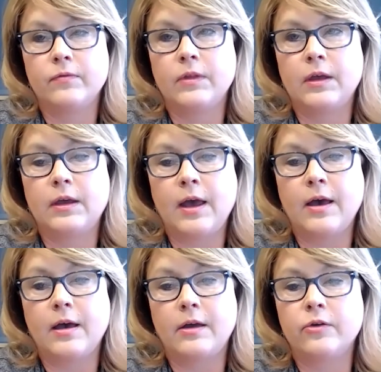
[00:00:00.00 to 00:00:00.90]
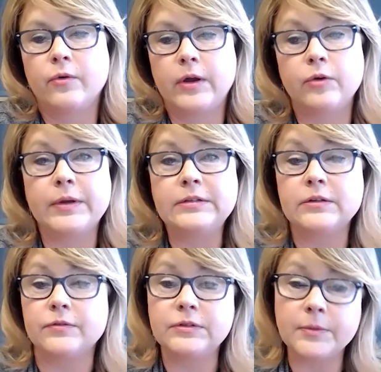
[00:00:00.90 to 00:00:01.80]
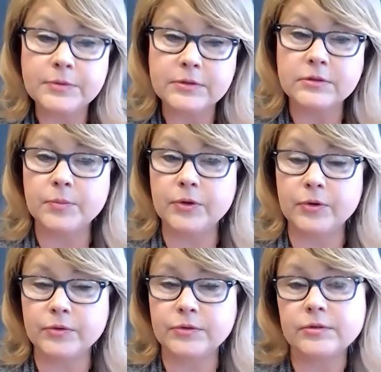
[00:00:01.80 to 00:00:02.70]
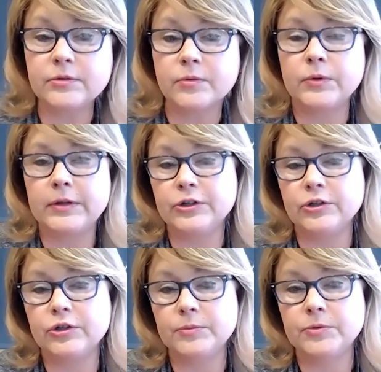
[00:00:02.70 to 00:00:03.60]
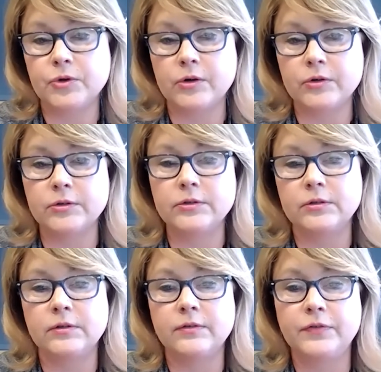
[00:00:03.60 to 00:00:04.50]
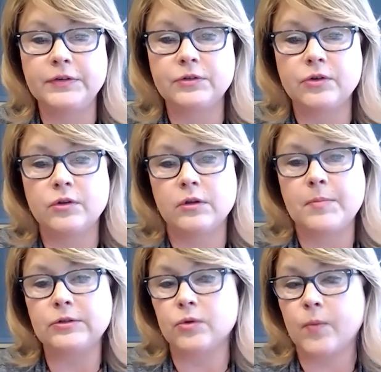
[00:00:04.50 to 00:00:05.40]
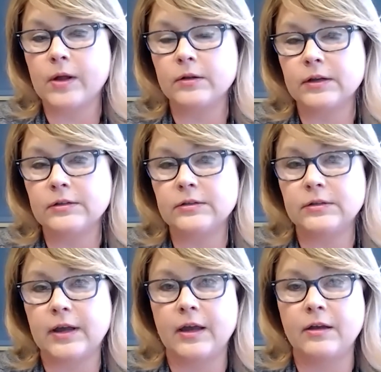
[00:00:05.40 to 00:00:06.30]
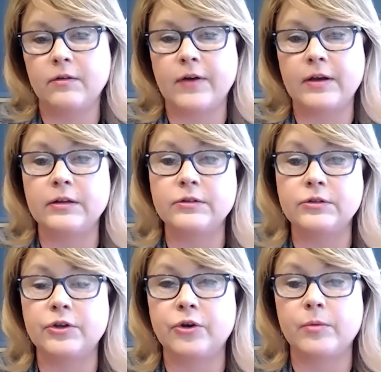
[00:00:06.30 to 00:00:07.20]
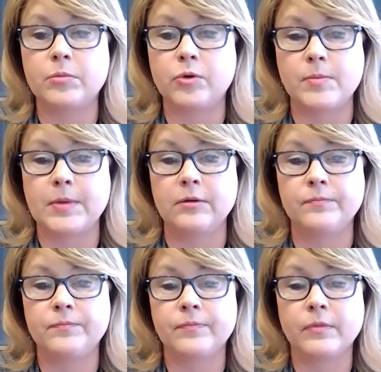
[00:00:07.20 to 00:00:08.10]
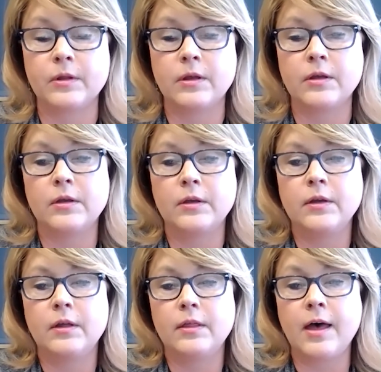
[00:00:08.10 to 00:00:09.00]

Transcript: They had a greater risk of substance abuse, relationship struggles, physical and mental wellness, and finding secure employment. The